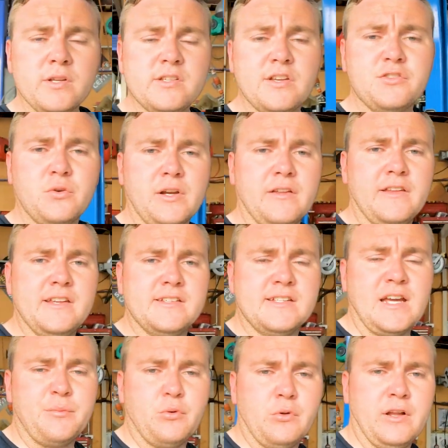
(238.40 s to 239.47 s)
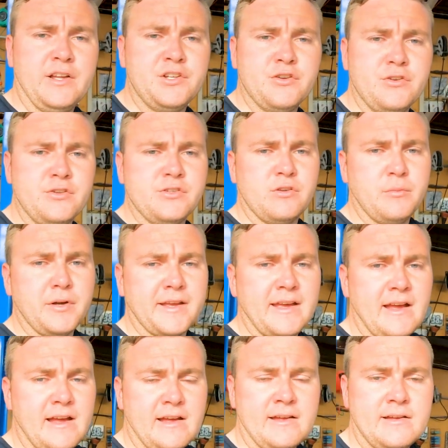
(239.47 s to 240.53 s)
once I sort out these couple of issues on my
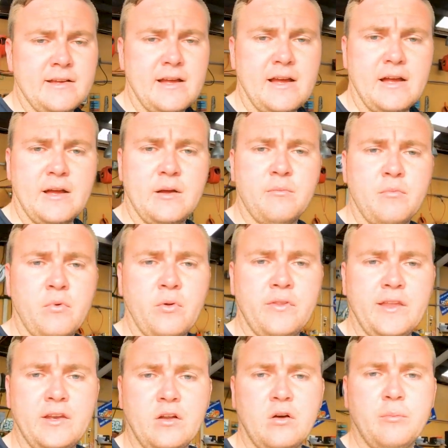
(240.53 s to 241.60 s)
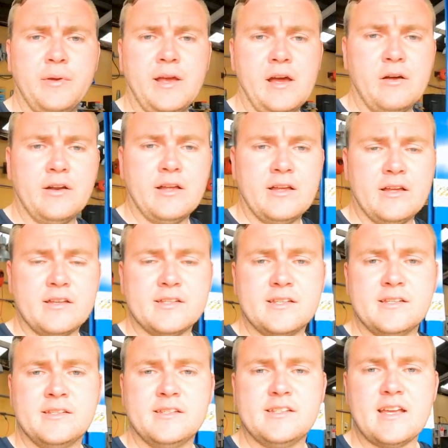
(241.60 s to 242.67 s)
car, well, then I'll be able to
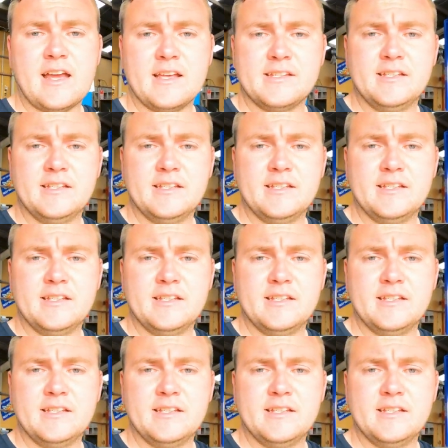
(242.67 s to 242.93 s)
start